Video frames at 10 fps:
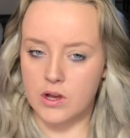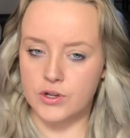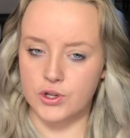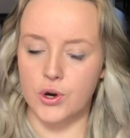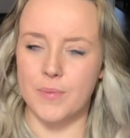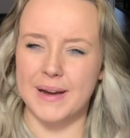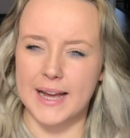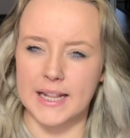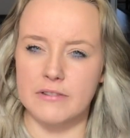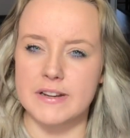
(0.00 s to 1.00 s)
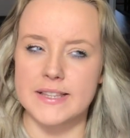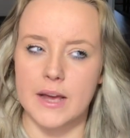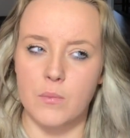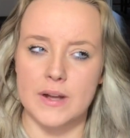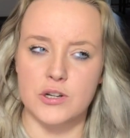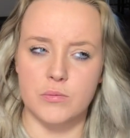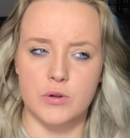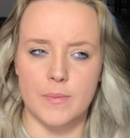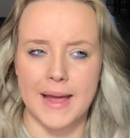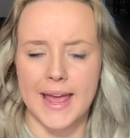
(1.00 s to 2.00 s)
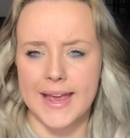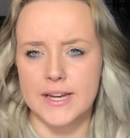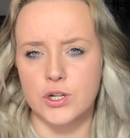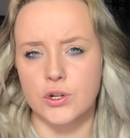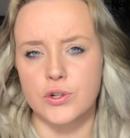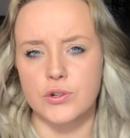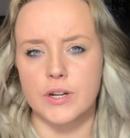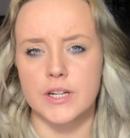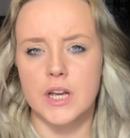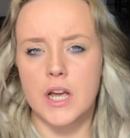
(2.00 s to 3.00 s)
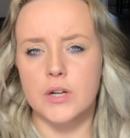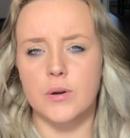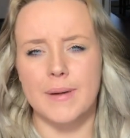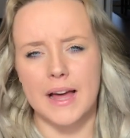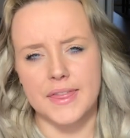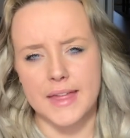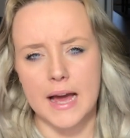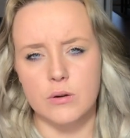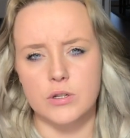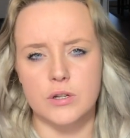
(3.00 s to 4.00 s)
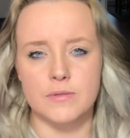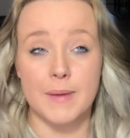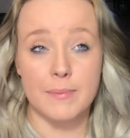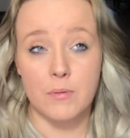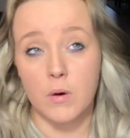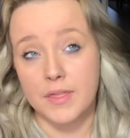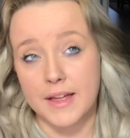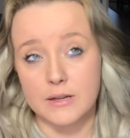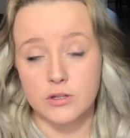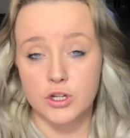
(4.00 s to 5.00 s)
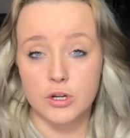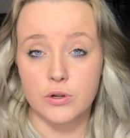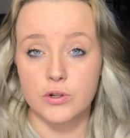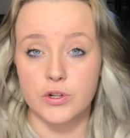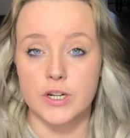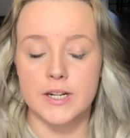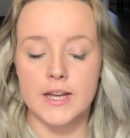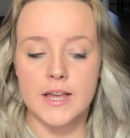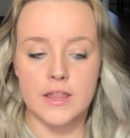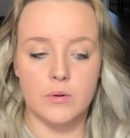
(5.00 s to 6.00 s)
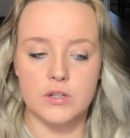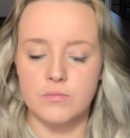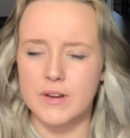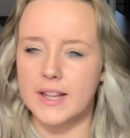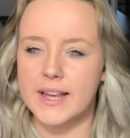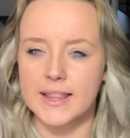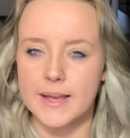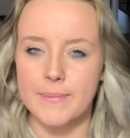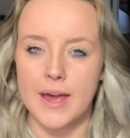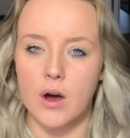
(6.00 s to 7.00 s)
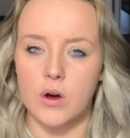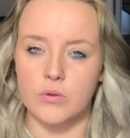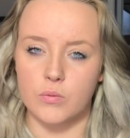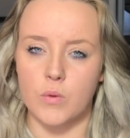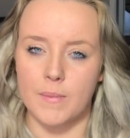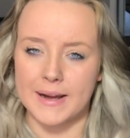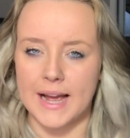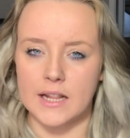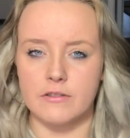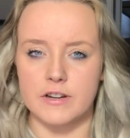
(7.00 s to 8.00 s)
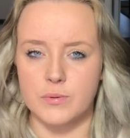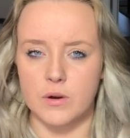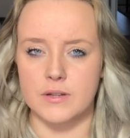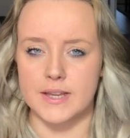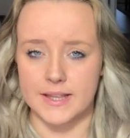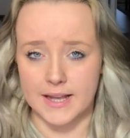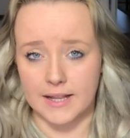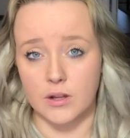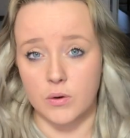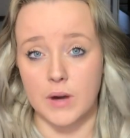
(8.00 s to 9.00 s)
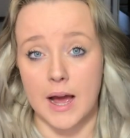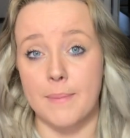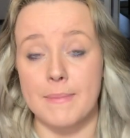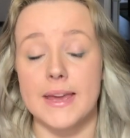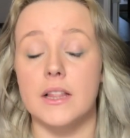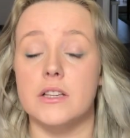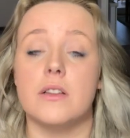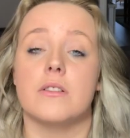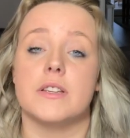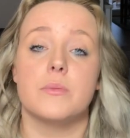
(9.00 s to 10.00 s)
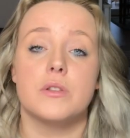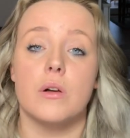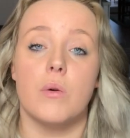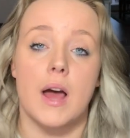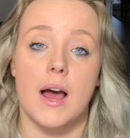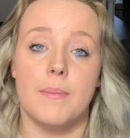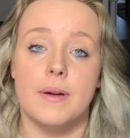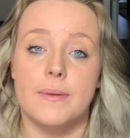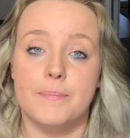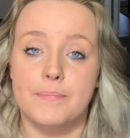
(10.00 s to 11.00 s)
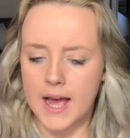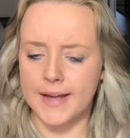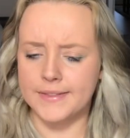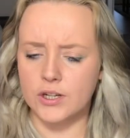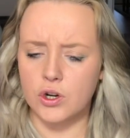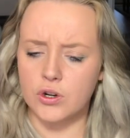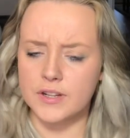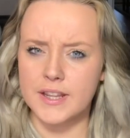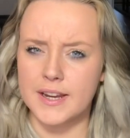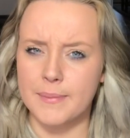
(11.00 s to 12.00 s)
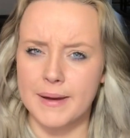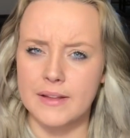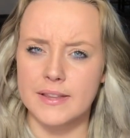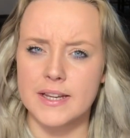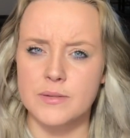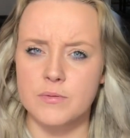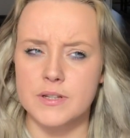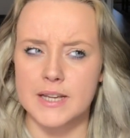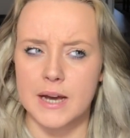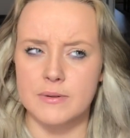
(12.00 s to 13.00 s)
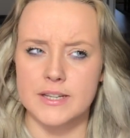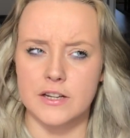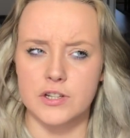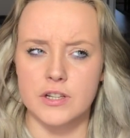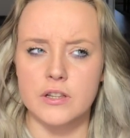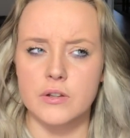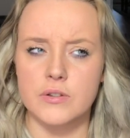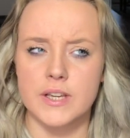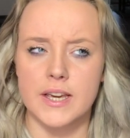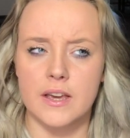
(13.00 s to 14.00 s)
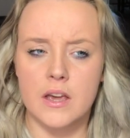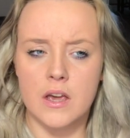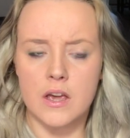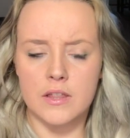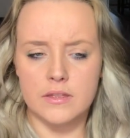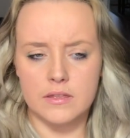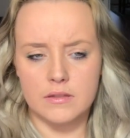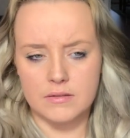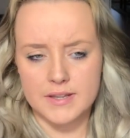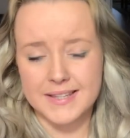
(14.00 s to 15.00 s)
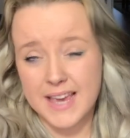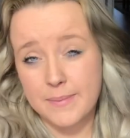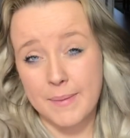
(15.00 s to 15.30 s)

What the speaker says: So my calories then went up to about 800 to about 1,000, maybe 1,200. There wasn't really a limit on what my calories was in that low carb meal as long as it was low carb. And the good thing about this was I was actually losing the same